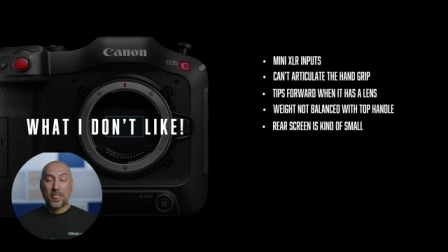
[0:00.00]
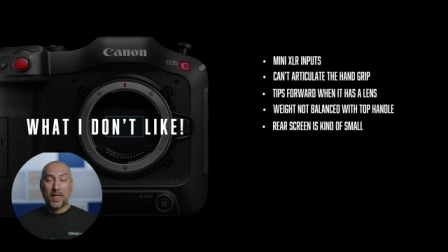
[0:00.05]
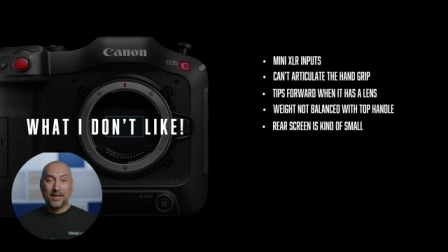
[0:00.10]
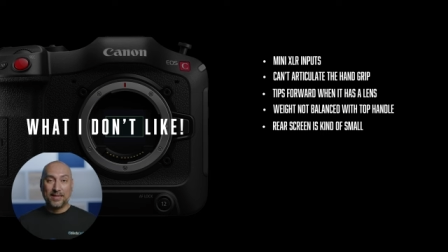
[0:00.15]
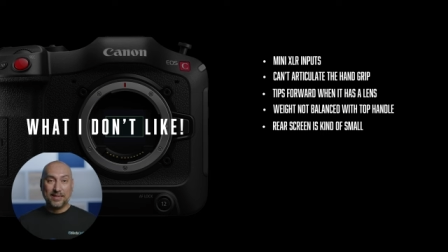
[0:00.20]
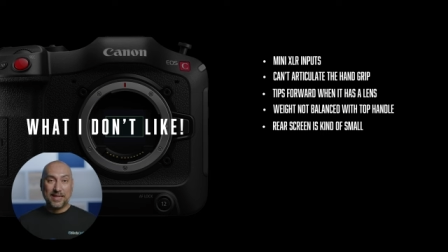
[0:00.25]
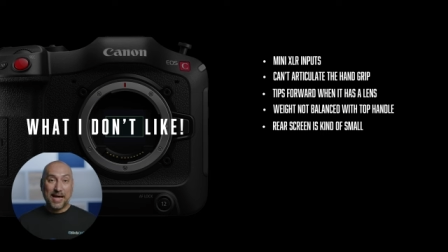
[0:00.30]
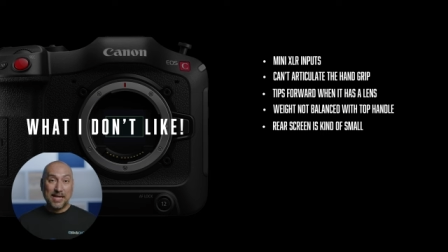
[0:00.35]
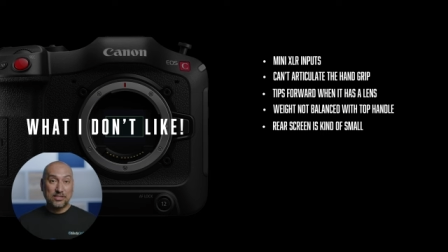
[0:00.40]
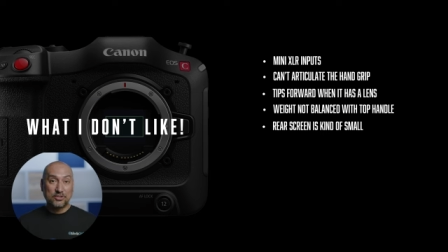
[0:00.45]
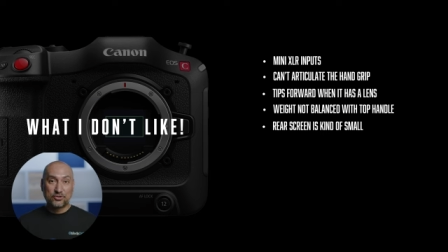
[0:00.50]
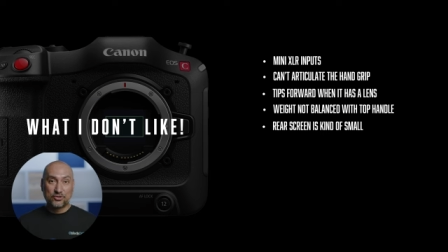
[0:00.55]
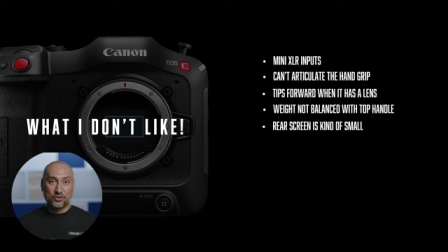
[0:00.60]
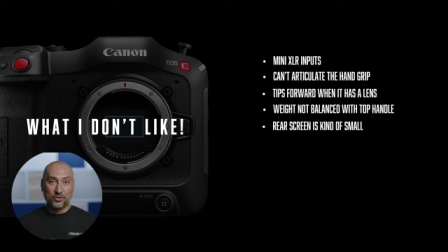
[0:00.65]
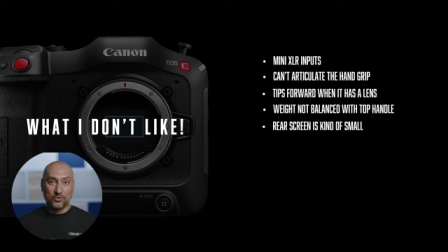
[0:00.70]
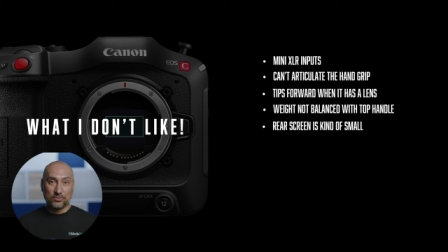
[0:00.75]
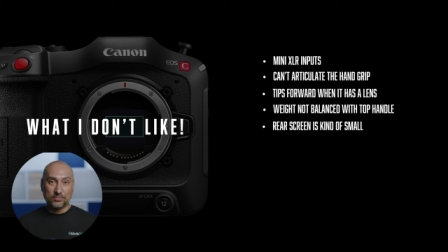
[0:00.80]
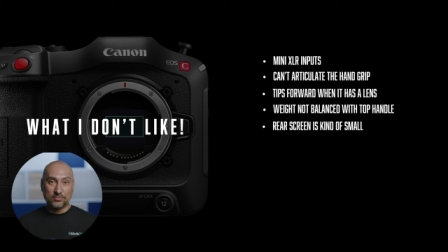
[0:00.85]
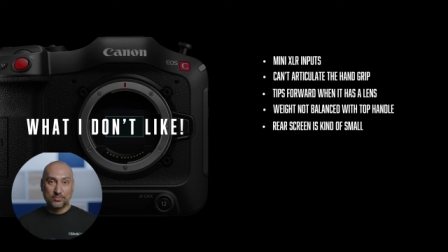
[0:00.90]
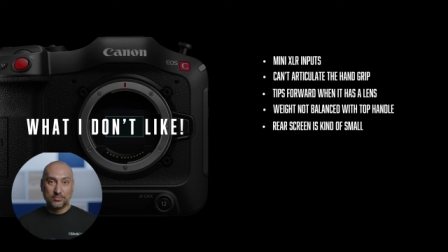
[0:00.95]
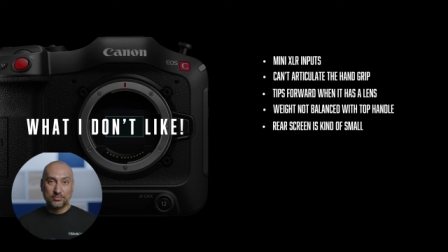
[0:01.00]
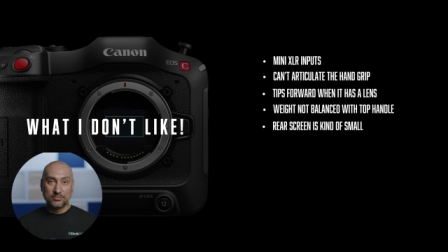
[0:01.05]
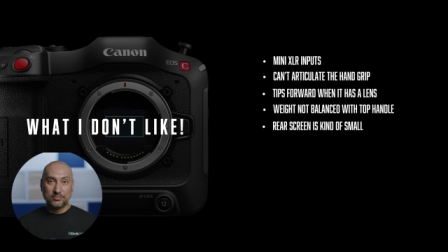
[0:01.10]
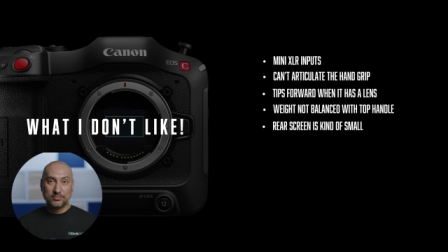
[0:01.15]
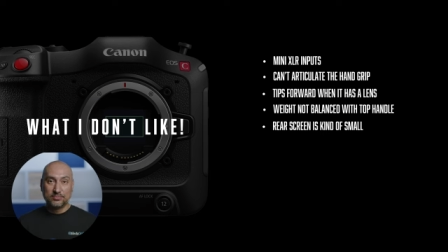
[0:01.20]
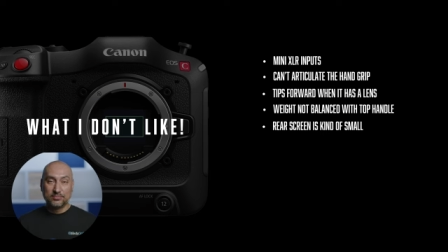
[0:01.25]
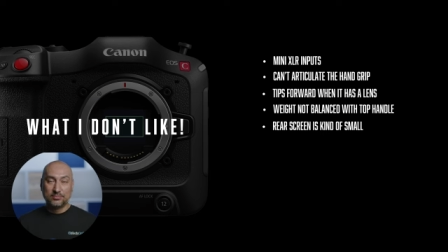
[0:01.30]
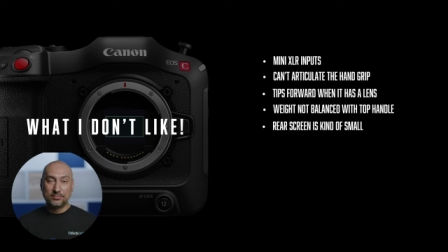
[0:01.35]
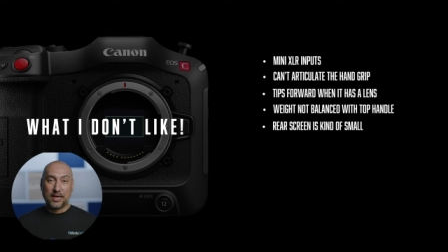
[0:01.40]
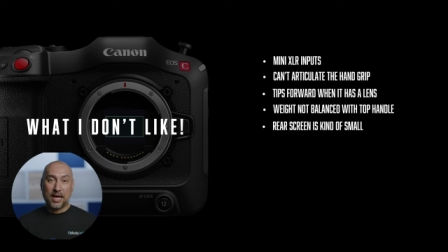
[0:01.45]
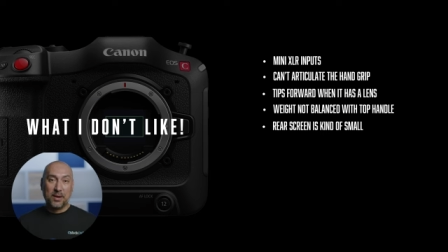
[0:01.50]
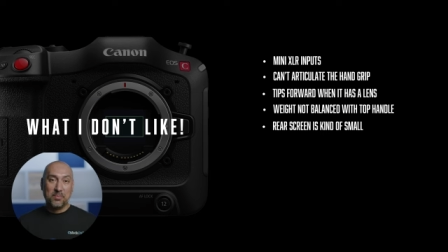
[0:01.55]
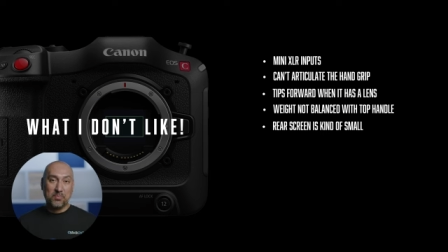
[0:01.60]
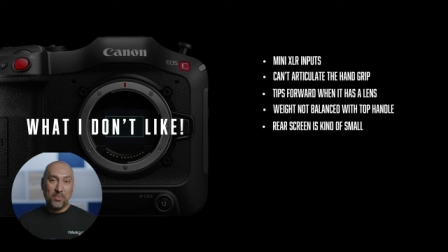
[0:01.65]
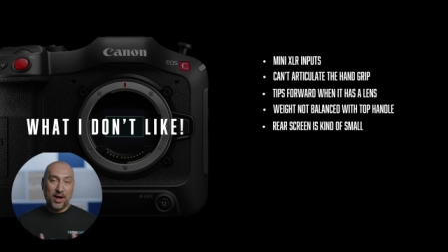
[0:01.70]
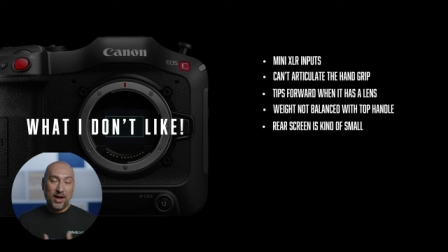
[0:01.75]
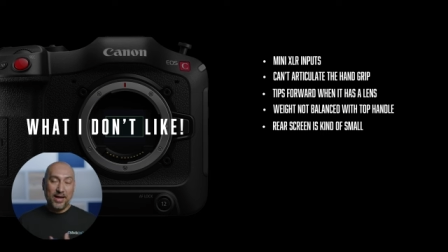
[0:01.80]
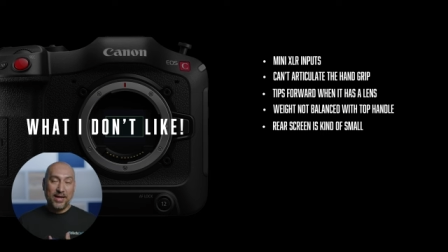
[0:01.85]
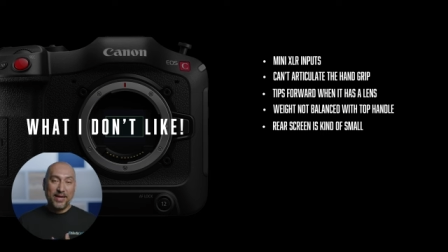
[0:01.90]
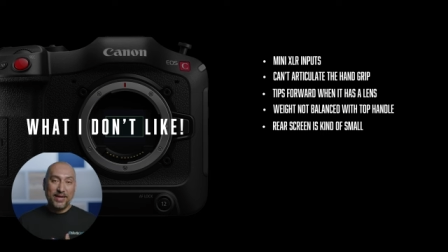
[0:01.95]
That's true. At
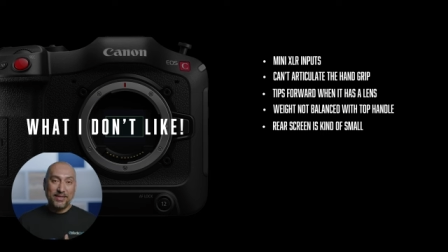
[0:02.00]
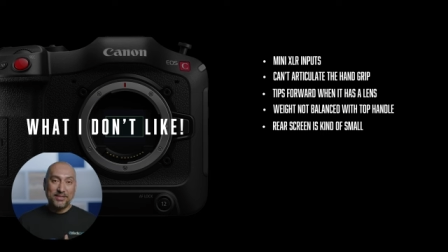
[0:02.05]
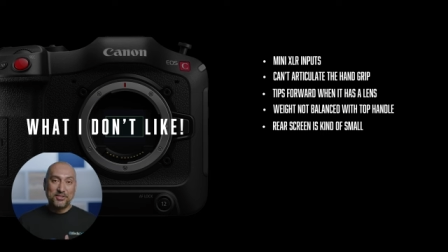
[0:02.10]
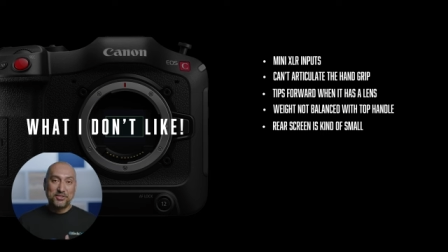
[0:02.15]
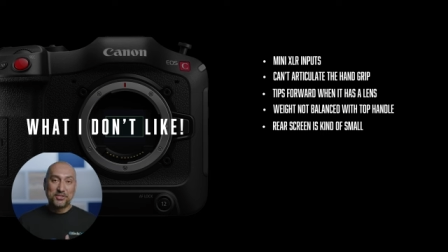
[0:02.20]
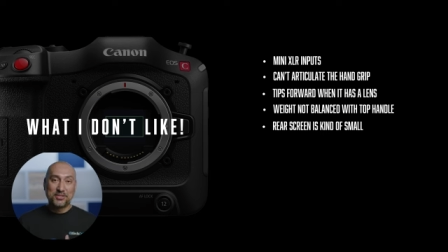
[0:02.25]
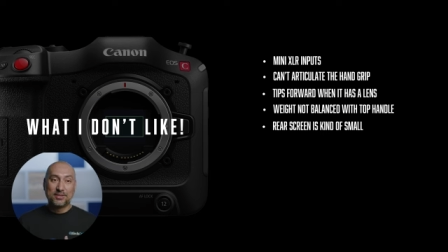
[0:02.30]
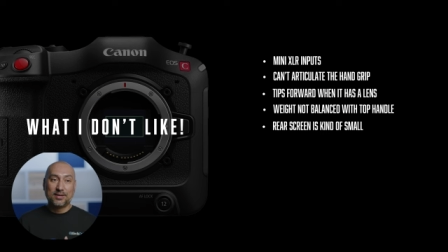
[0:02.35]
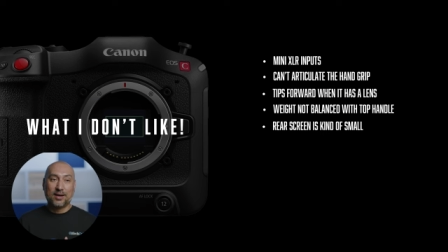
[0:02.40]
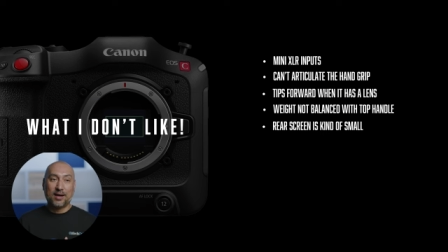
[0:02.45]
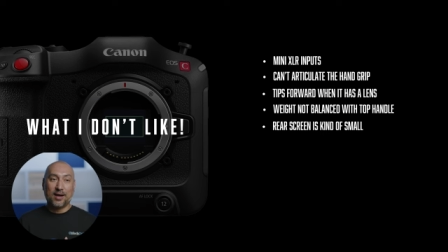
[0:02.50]
my age,